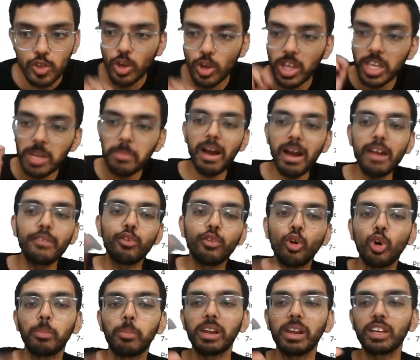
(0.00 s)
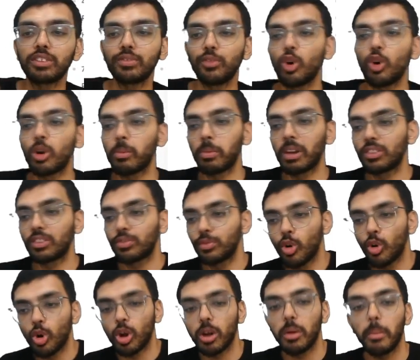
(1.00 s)
in my
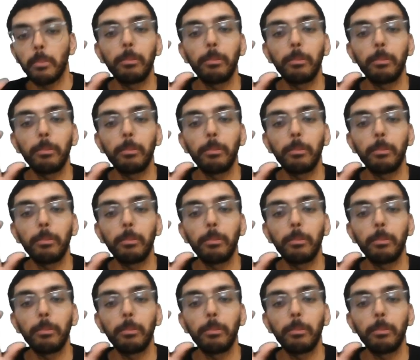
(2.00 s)
4+4+4